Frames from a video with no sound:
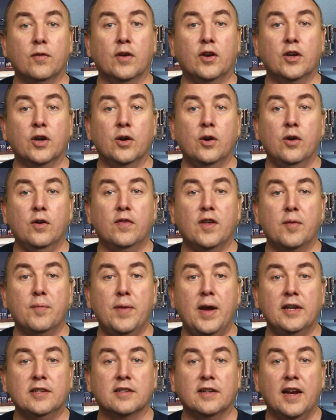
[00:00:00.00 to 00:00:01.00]
through the code that
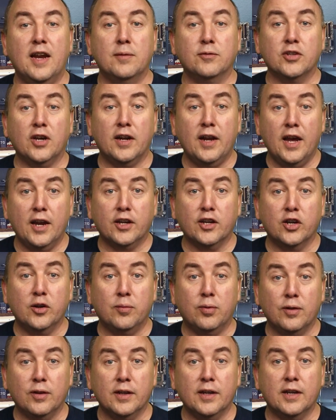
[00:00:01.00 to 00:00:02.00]
makes an Amazon Echo
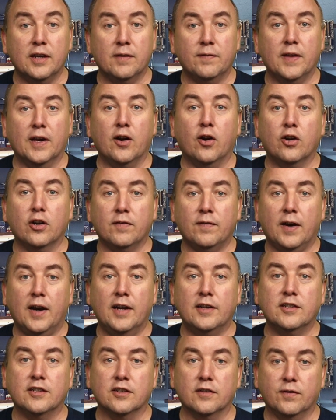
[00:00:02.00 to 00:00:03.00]
believe that our
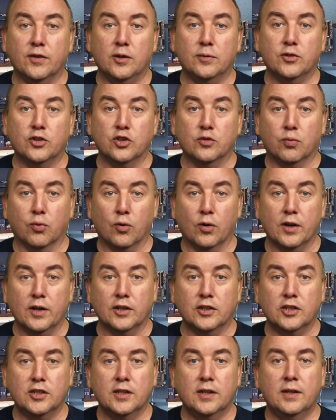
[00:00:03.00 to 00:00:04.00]
device is a Philips Hue
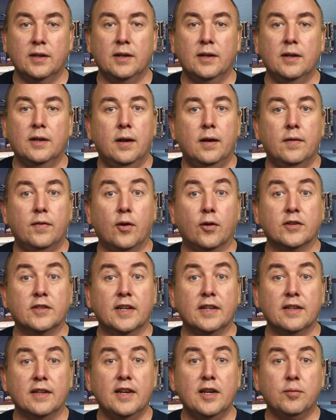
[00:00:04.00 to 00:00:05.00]
bridge. There is
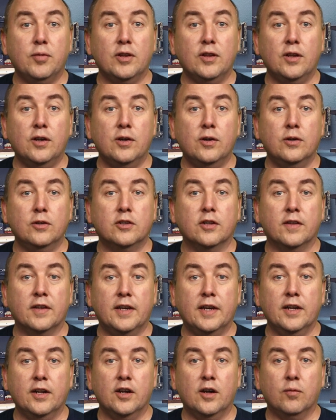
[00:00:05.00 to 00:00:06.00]
a link below to the
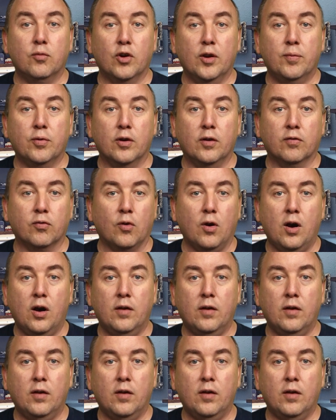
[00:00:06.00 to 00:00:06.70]
GitHub repo for